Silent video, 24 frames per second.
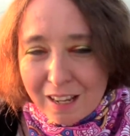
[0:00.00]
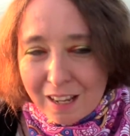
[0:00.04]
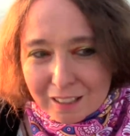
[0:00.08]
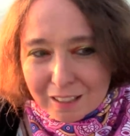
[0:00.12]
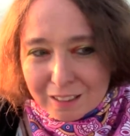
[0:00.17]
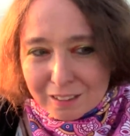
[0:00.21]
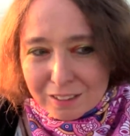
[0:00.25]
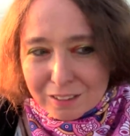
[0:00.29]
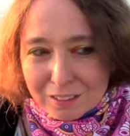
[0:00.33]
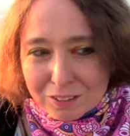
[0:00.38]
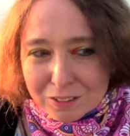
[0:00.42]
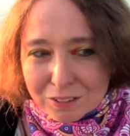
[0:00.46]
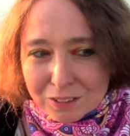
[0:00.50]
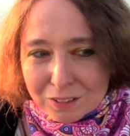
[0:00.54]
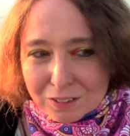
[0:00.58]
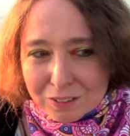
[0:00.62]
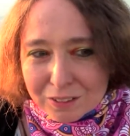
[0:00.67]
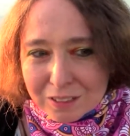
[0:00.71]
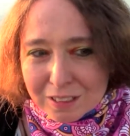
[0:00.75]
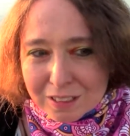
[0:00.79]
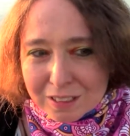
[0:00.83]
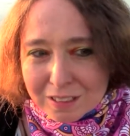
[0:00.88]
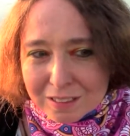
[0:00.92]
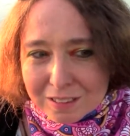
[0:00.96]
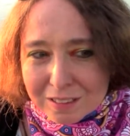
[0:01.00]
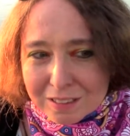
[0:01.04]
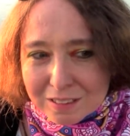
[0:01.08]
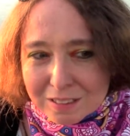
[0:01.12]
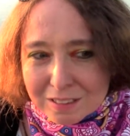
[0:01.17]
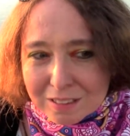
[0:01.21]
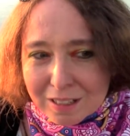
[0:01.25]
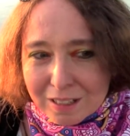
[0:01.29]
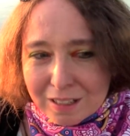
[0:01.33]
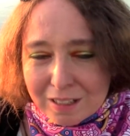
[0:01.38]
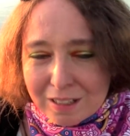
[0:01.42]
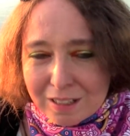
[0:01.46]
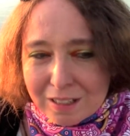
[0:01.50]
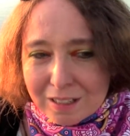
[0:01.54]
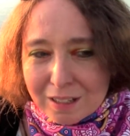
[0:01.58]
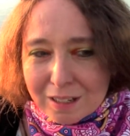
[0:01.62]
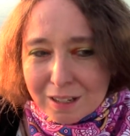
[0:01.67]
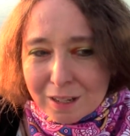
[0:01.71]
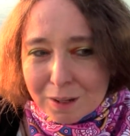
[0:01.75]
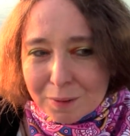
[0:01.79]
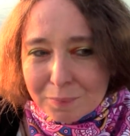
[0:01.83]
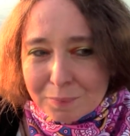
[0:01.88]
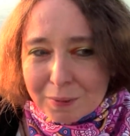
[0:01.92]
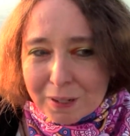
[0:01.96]
And he told us
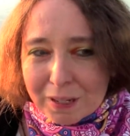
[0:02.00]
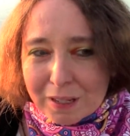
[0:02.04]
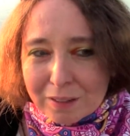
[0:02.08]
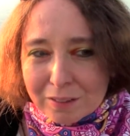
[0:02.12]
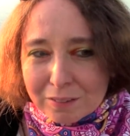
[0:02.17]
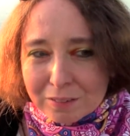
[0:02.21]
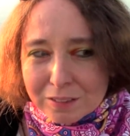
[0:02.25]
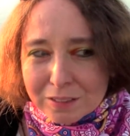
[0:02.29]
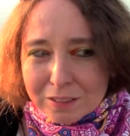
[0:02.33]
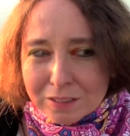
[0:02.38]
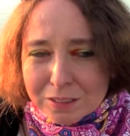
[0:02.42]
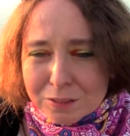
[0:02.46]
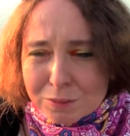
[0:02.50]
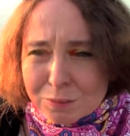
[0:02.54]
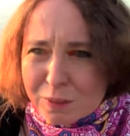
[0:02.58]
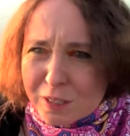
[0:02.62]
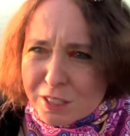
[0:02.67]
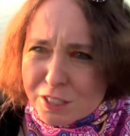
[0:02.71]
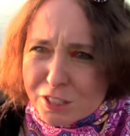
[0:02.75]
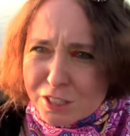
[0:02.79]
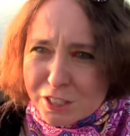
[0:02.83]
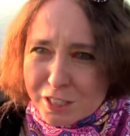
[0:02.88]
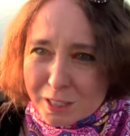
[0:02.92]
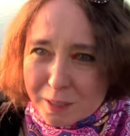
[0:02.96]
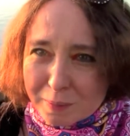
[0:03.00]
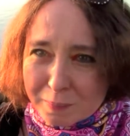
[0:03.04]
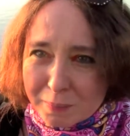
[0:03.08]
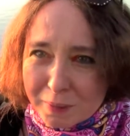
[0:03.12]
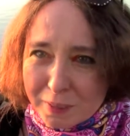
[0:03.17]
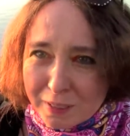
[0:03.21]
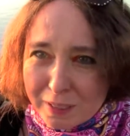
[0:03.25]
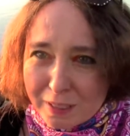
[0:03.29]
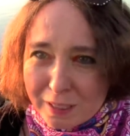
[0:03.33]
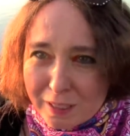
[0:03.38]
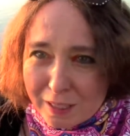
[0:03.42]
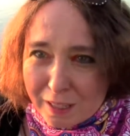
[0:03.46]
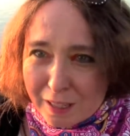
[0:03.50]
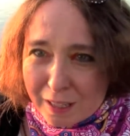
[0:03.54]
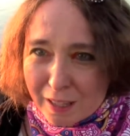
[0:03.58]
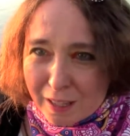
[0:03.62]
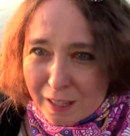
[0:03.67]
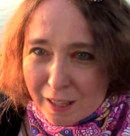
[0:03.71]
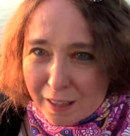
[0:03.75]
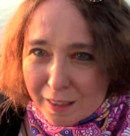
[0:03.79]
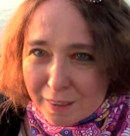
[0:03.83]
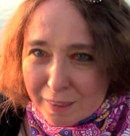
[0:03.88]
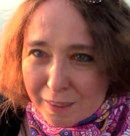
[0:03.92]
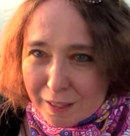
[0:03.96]
about this one ship
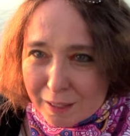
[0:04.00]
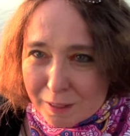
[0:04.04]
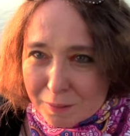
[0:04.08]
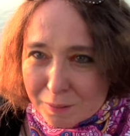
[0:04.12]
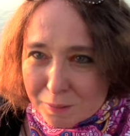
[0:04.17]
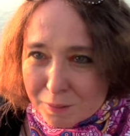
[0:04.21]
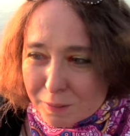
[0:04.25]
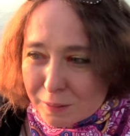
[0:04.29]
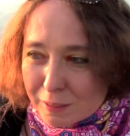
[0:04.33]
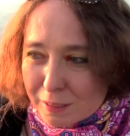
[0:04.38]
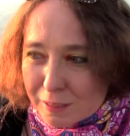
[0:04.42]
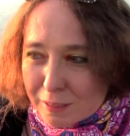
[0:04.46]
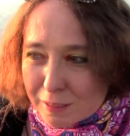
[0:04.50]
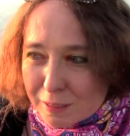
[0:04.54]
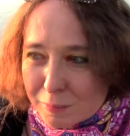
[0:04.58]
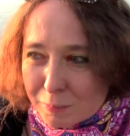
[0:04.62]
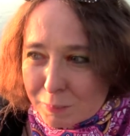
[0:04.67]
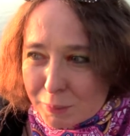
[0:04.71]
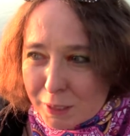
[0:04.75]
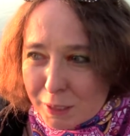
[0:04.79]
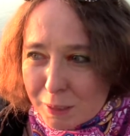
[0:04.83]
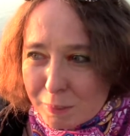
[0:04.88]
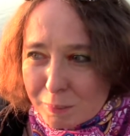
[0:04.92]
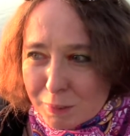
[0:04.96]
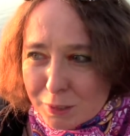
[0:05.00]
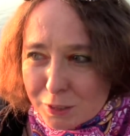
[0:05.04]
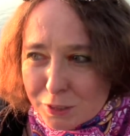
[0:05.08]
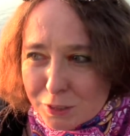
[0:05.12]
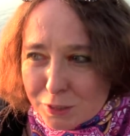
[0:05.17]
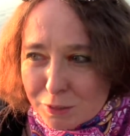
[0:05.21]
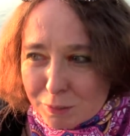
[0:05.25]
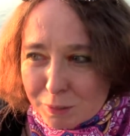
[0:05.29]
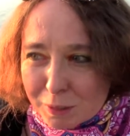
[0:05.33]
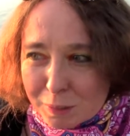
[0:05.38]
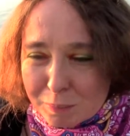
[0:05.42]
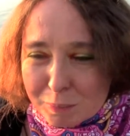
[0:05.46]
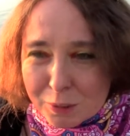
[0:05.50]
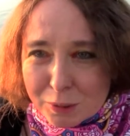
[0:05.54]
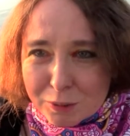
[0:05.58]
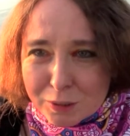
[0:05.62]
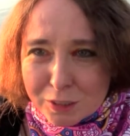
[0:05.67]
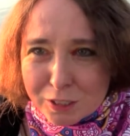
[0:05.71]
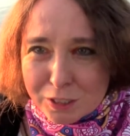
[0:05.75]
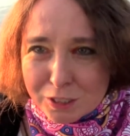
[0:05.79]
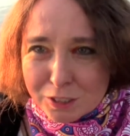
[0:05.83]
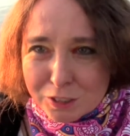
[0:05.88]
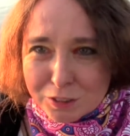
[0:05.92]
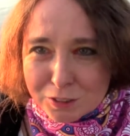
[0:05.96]
that was pretty much remote
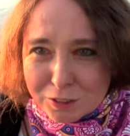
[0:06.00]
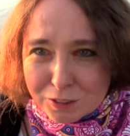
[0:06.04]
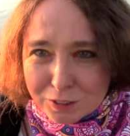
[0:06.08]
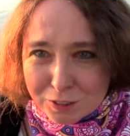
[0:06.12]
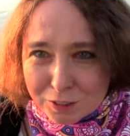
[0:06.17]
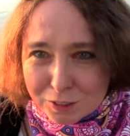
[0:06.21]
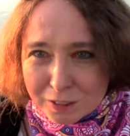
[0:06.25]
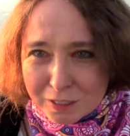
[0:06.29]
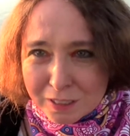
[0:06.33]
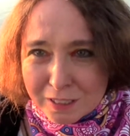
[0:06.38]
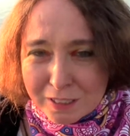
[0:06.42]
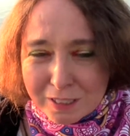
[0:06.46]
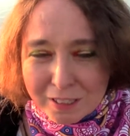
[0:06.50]
controlled.